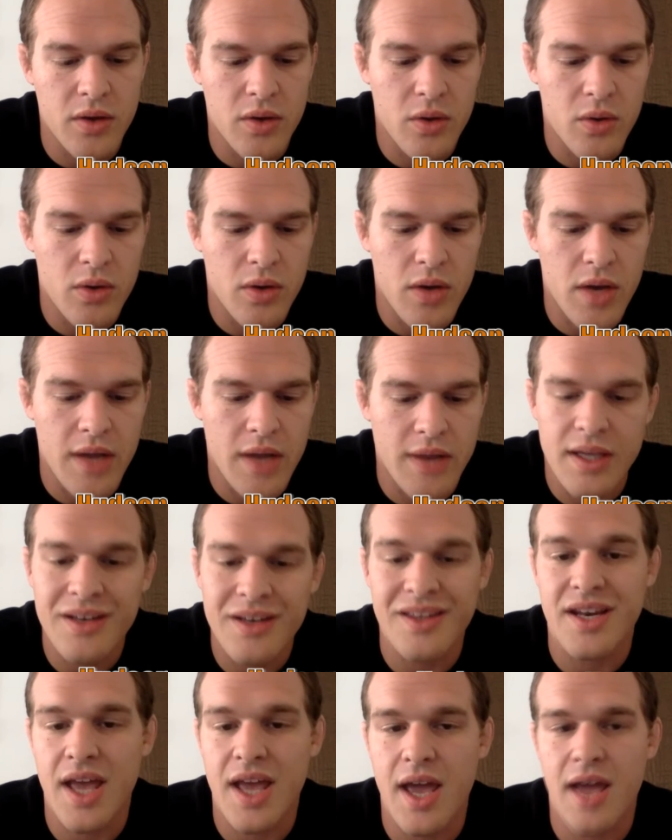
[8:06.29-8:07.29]
know, at the end
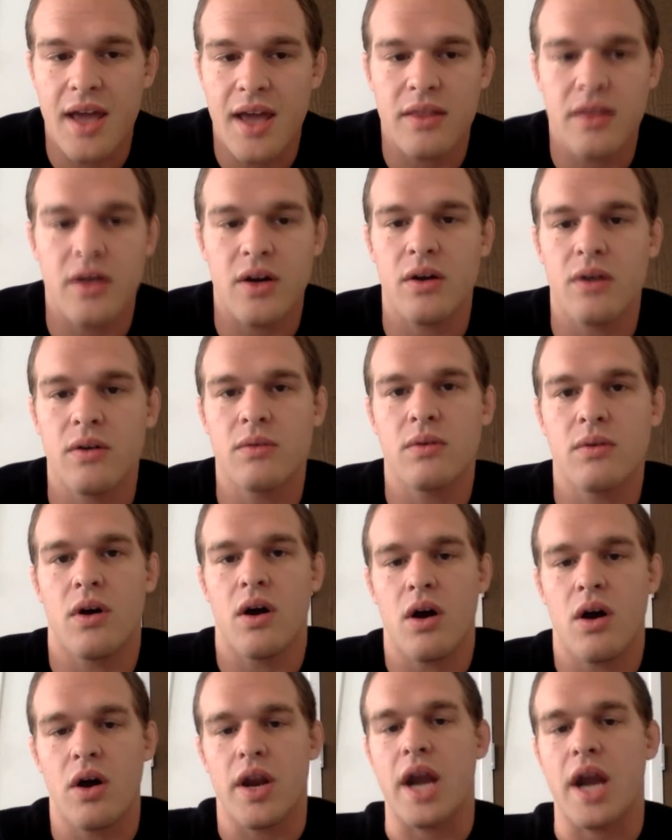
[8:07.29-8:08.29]
of the day,
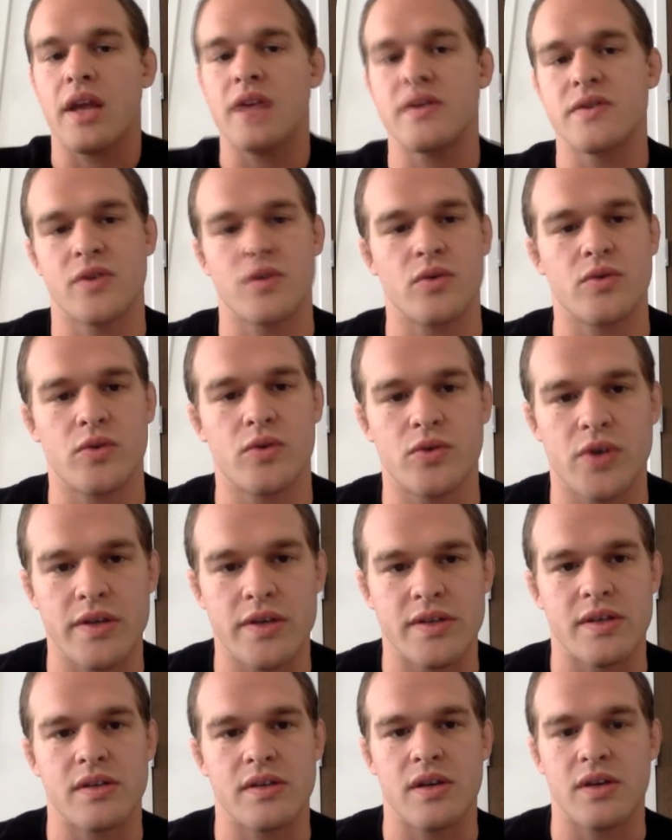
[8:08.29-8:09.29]
on any social
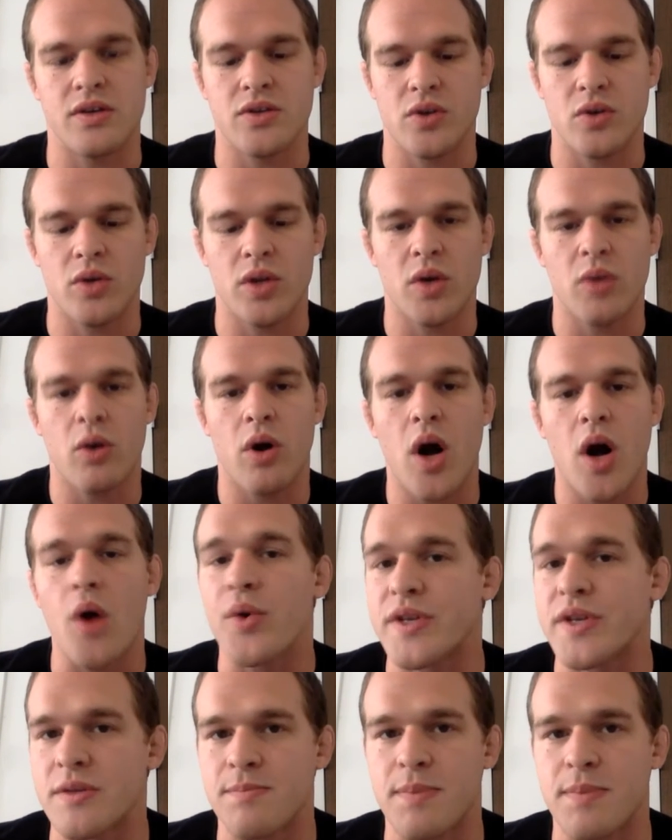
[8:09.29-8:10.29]
justice issue, there will
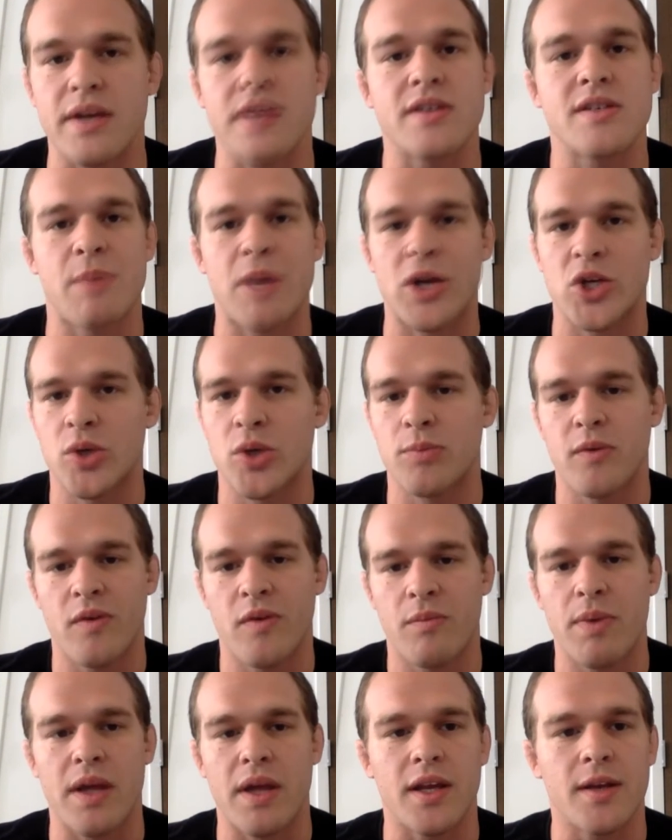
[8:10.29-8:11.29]
always be a spectrum
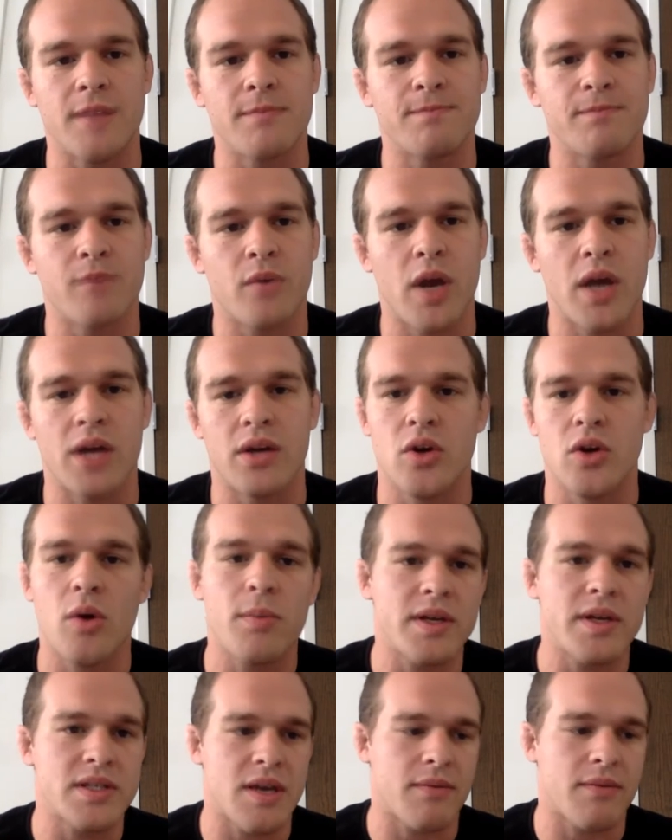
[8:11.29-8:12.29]
of opinion, right?
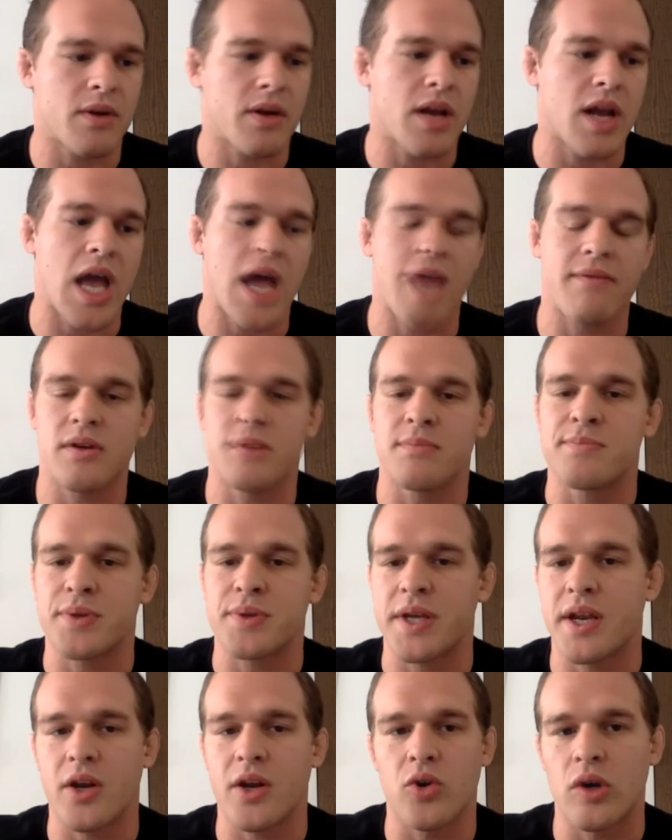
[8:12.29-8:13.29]
Nobody's ever going to have
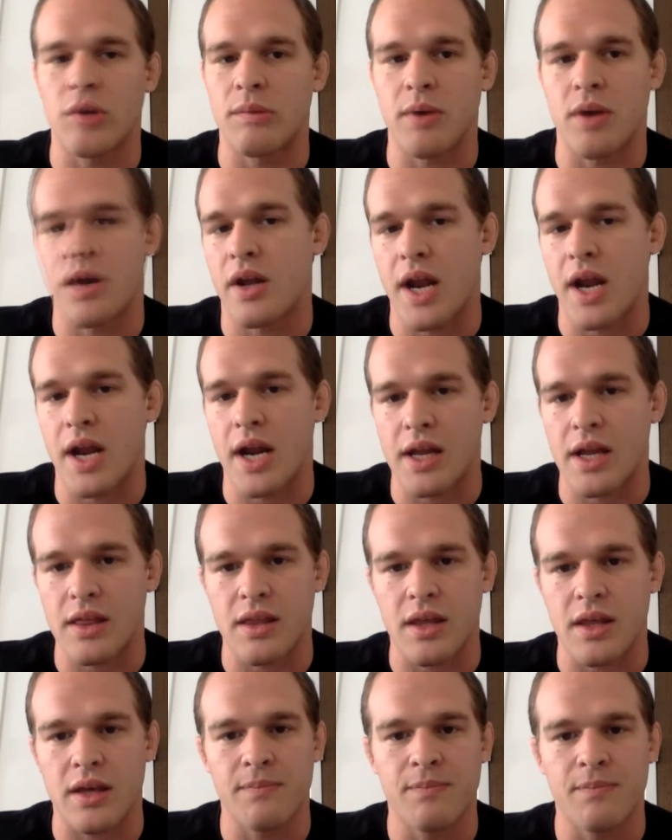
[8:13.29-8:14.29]
complete agreement on
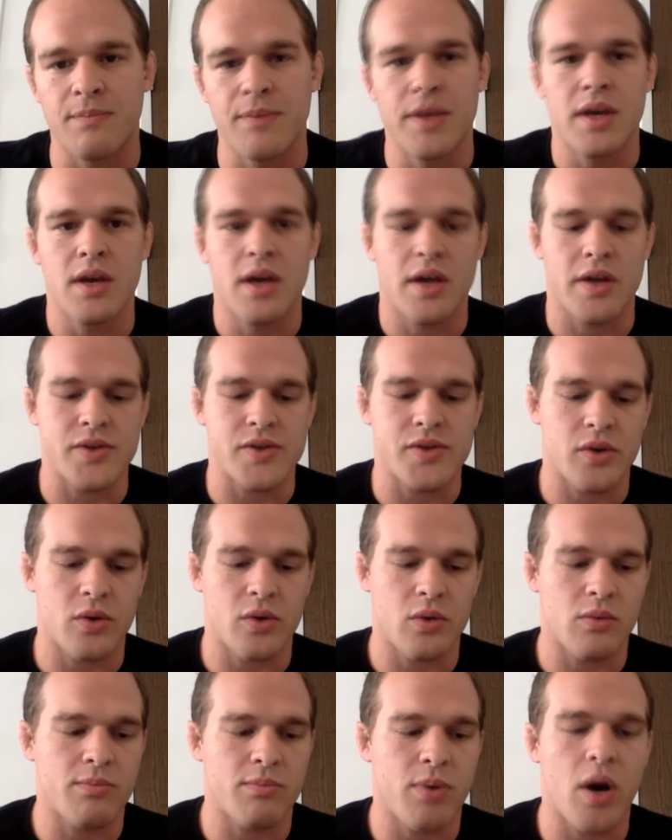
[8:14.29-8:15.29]
anything. And
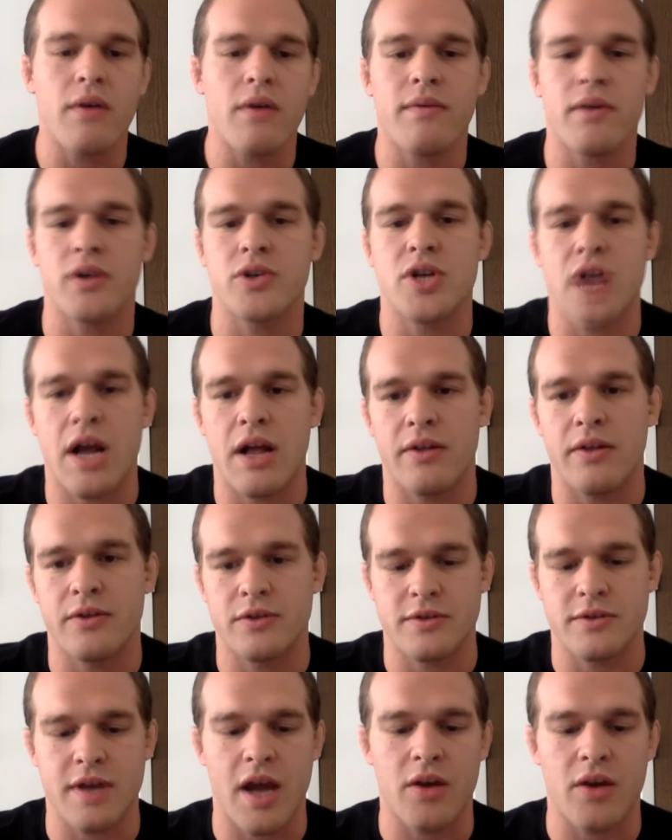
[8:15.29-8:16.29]
so part of our challenge
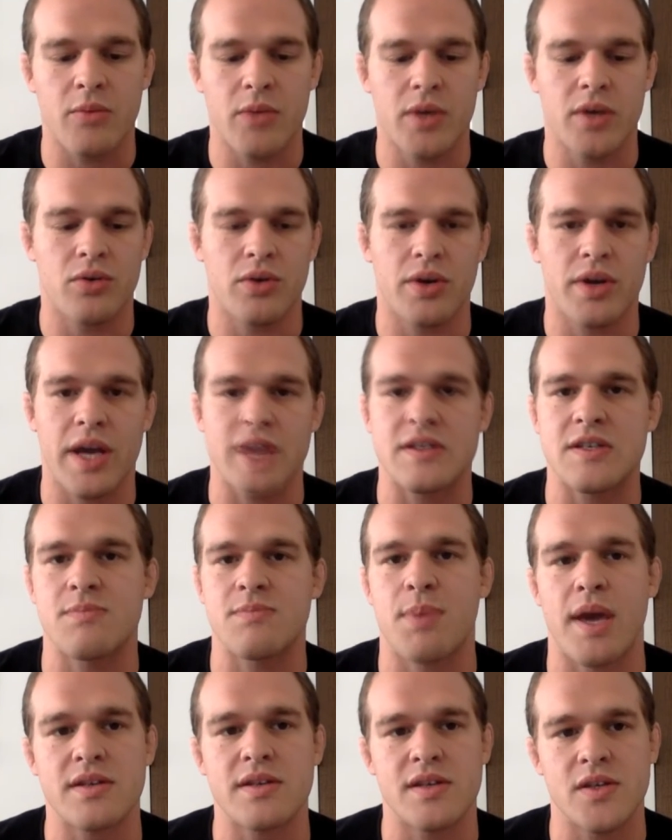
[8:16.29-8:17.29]
is how do we create
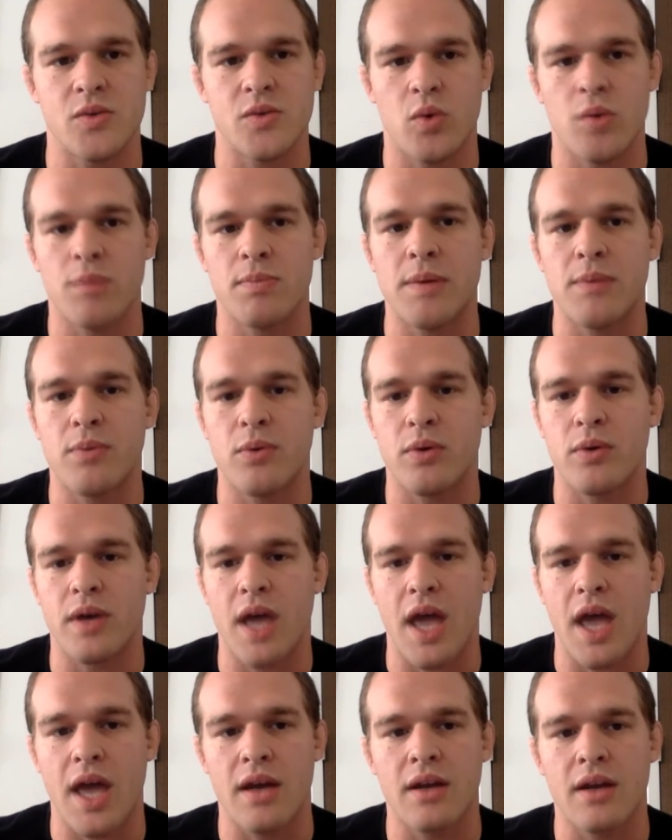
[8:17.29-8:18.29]
spaces where people
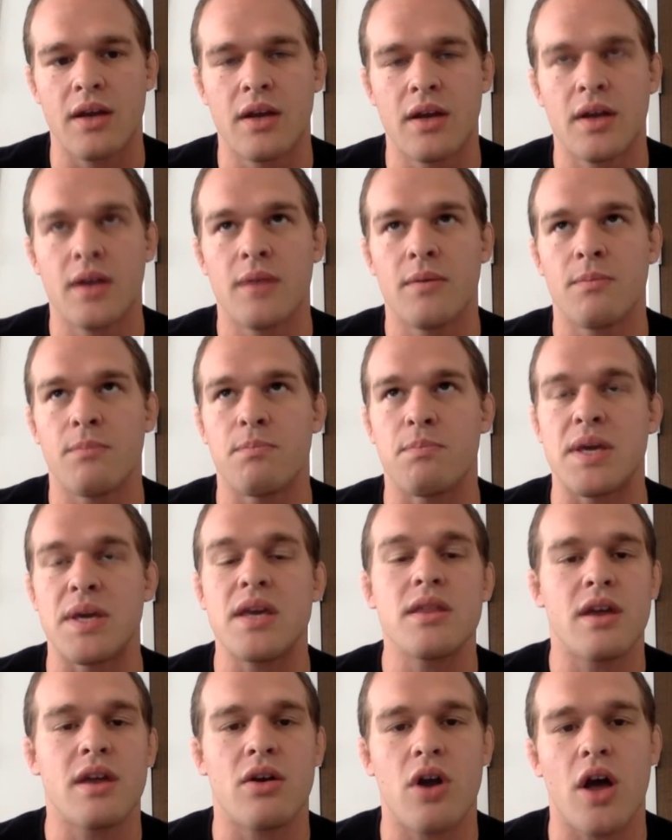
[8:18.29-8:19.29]
can
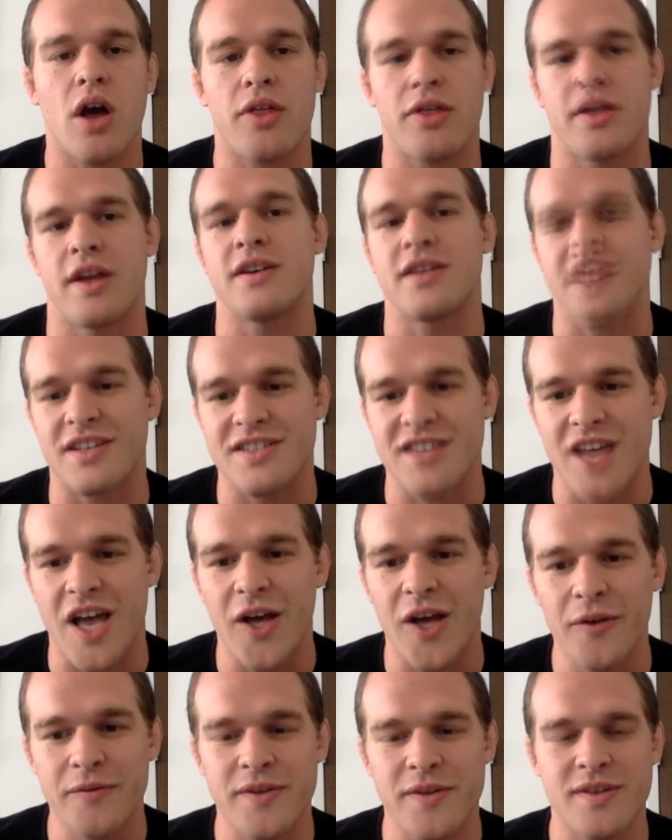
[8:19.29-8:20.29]
be their authentic
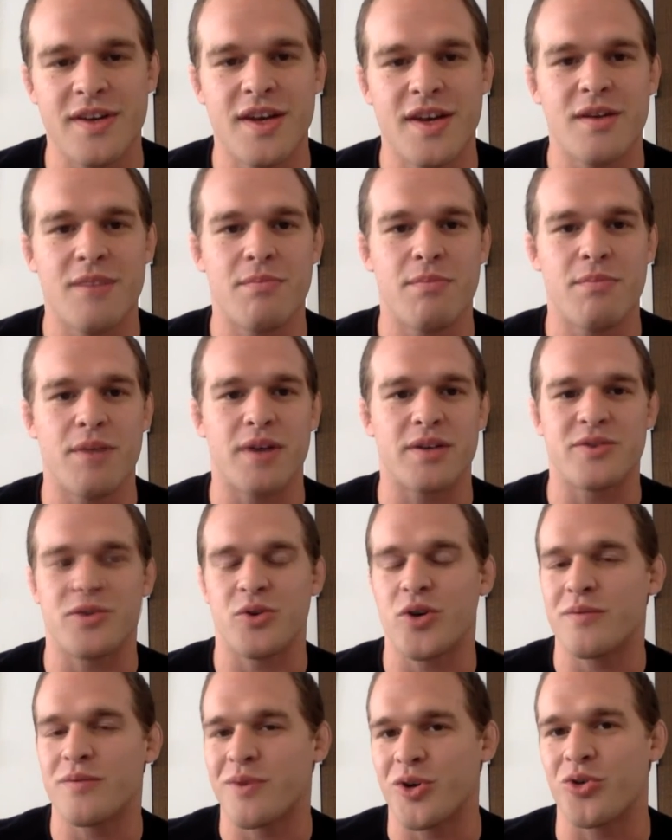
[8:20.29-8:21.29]
selves, but sort
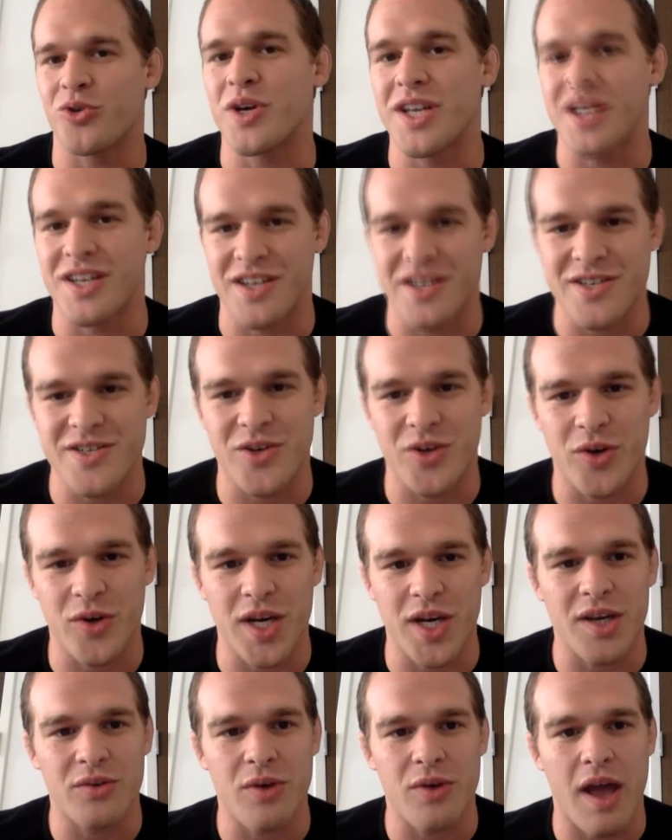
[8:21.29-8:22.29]
of agree to
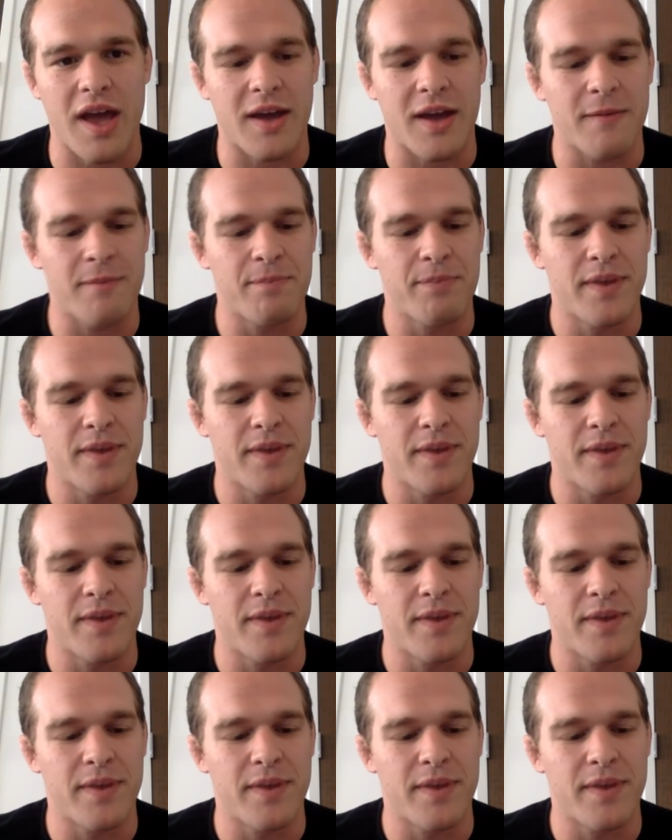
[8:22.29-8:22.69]
disagree, right?